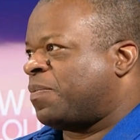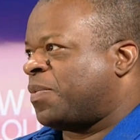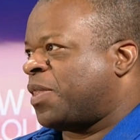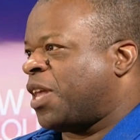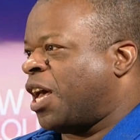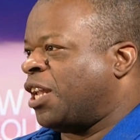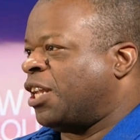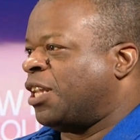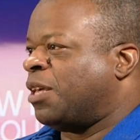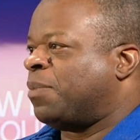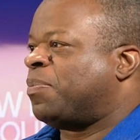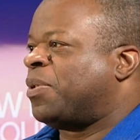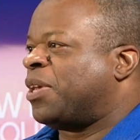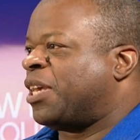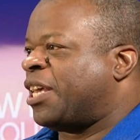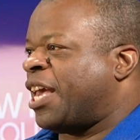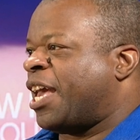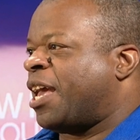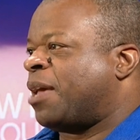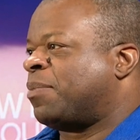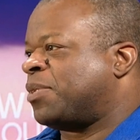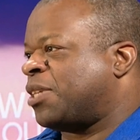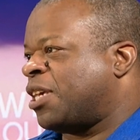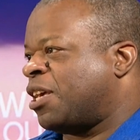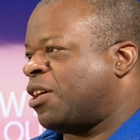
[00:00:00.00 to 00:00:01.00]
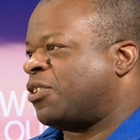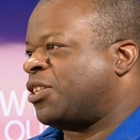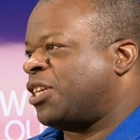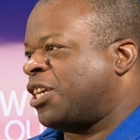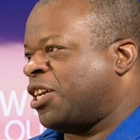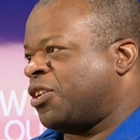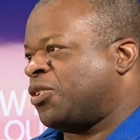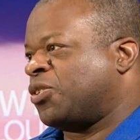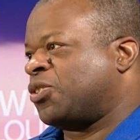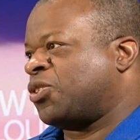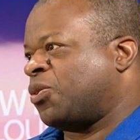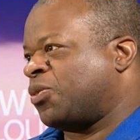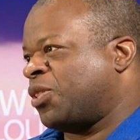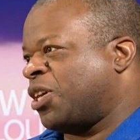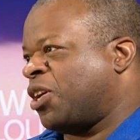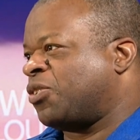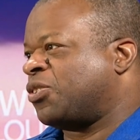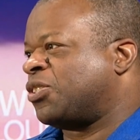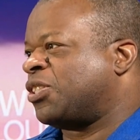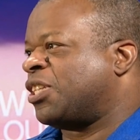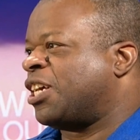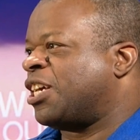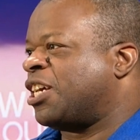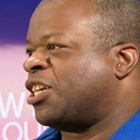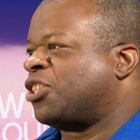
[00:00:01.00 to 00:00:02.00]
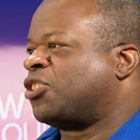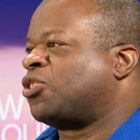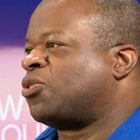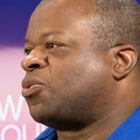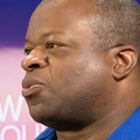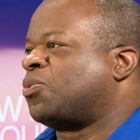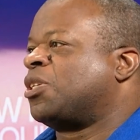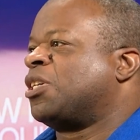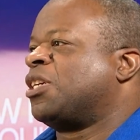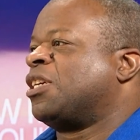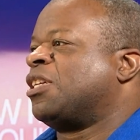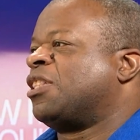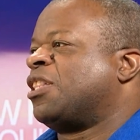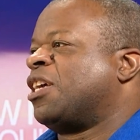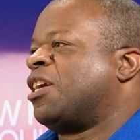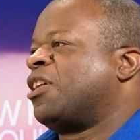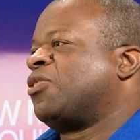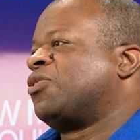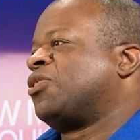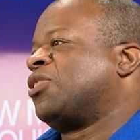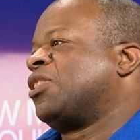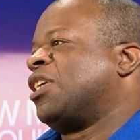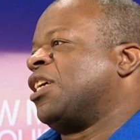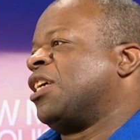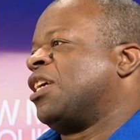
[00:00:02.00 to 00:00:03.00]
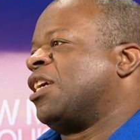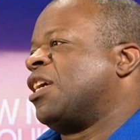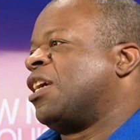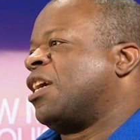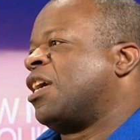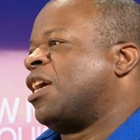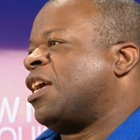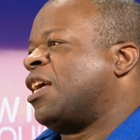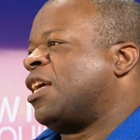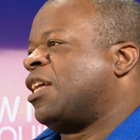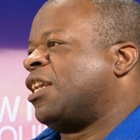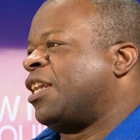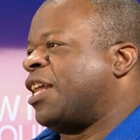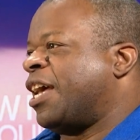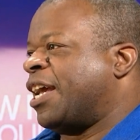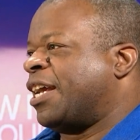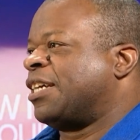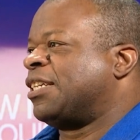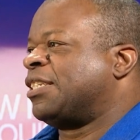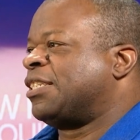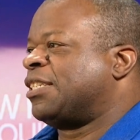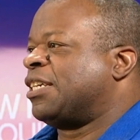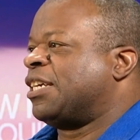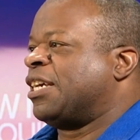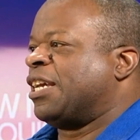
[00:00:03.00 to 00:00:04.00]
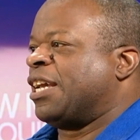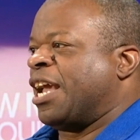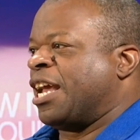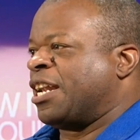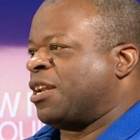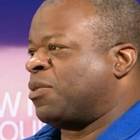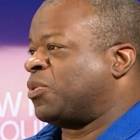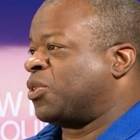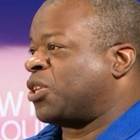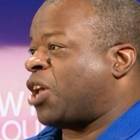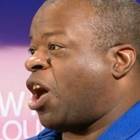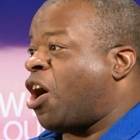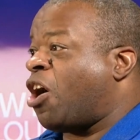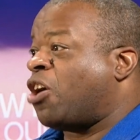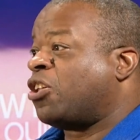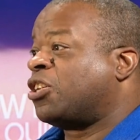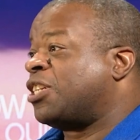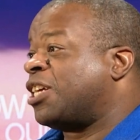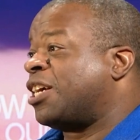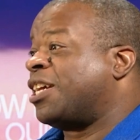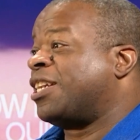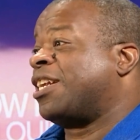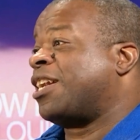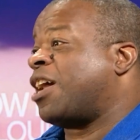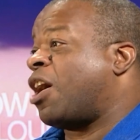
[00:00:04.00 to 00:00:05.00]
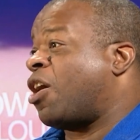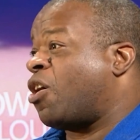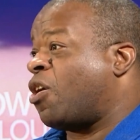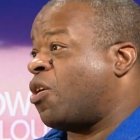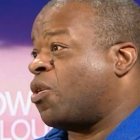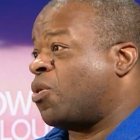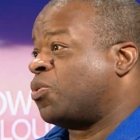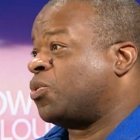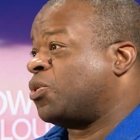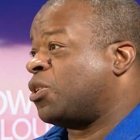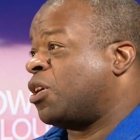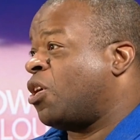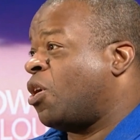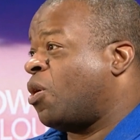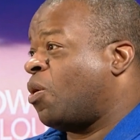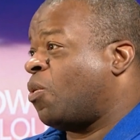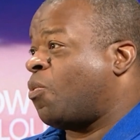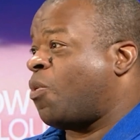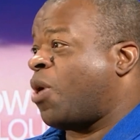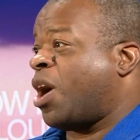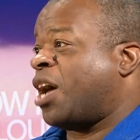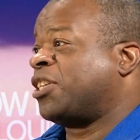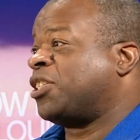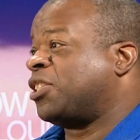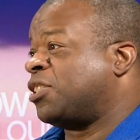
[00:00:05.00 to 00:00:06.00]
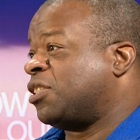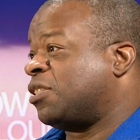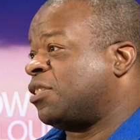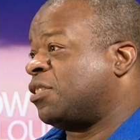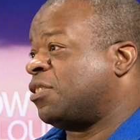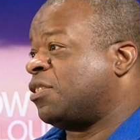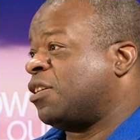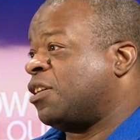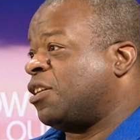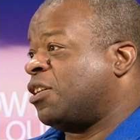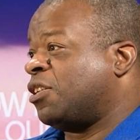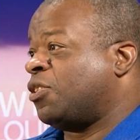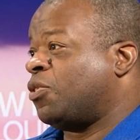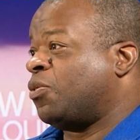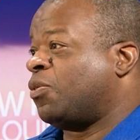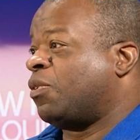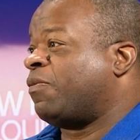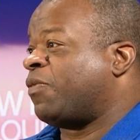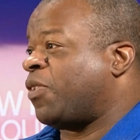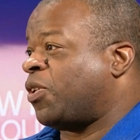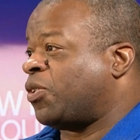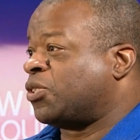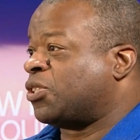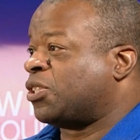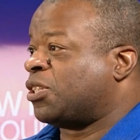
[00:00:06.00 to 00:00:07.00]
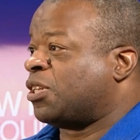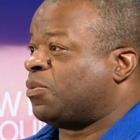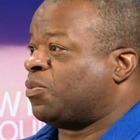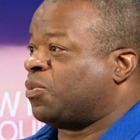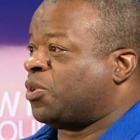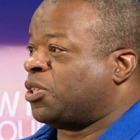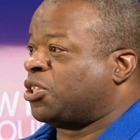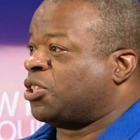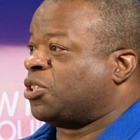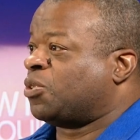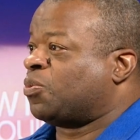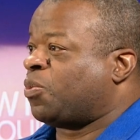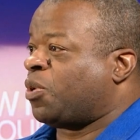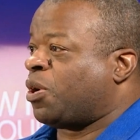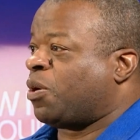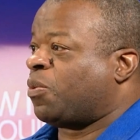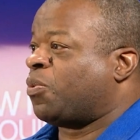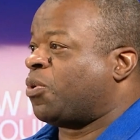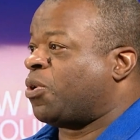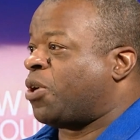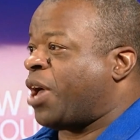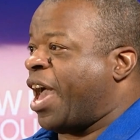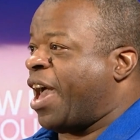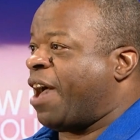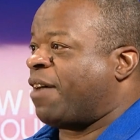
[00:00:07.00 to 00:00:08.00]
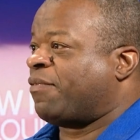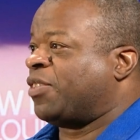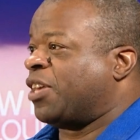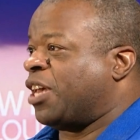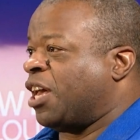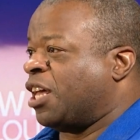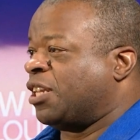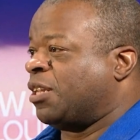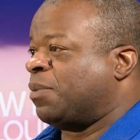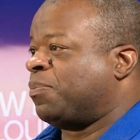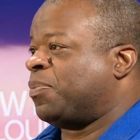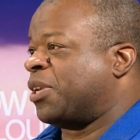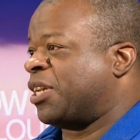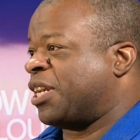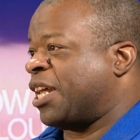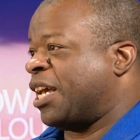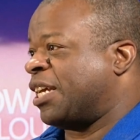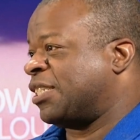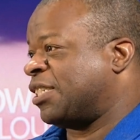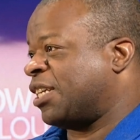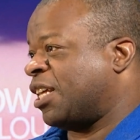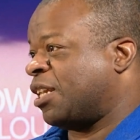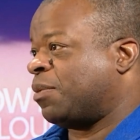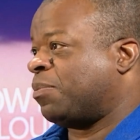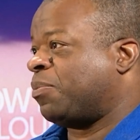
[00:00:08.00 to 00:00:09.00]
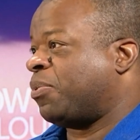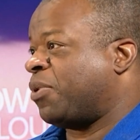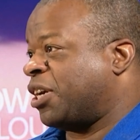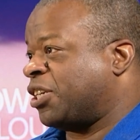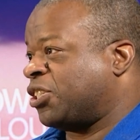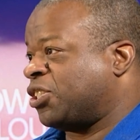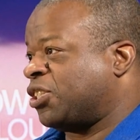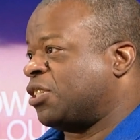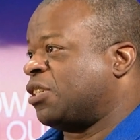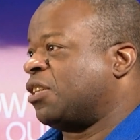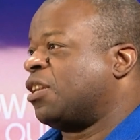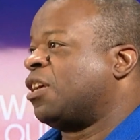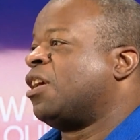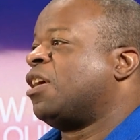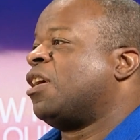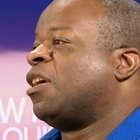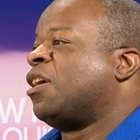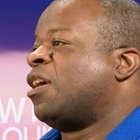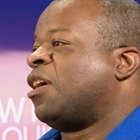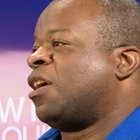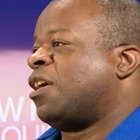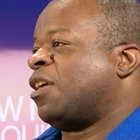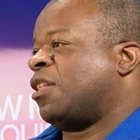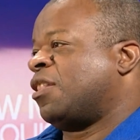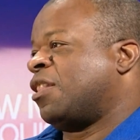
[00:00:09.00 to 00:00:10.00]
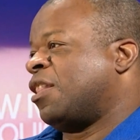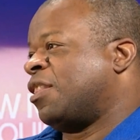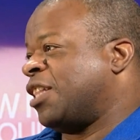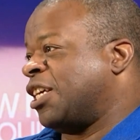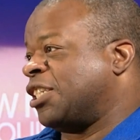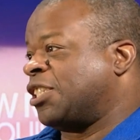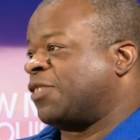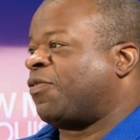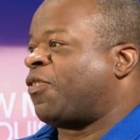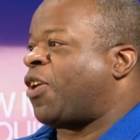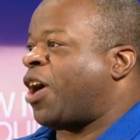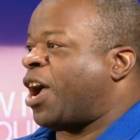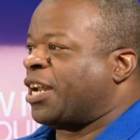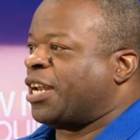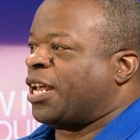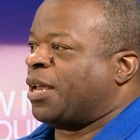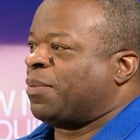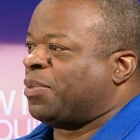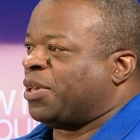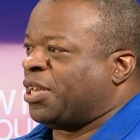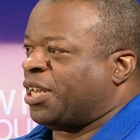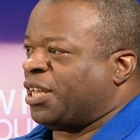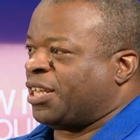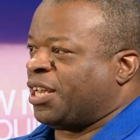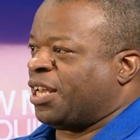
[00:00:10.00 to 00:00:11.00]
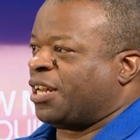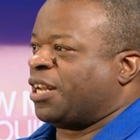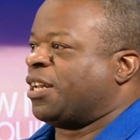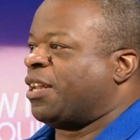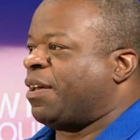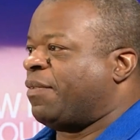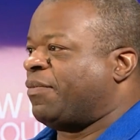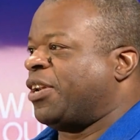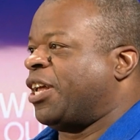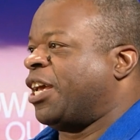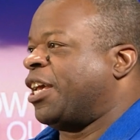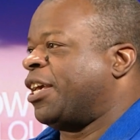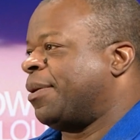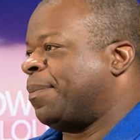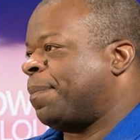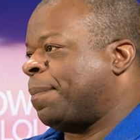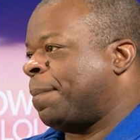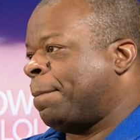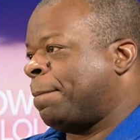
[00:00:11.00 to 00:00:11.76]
Olympic Games held here. So there's the history, there's the legacy, and it was all done at our own Washington University, which is where we'll mm. have the Olympic Day celebration this Friday beginning at 11 a.m.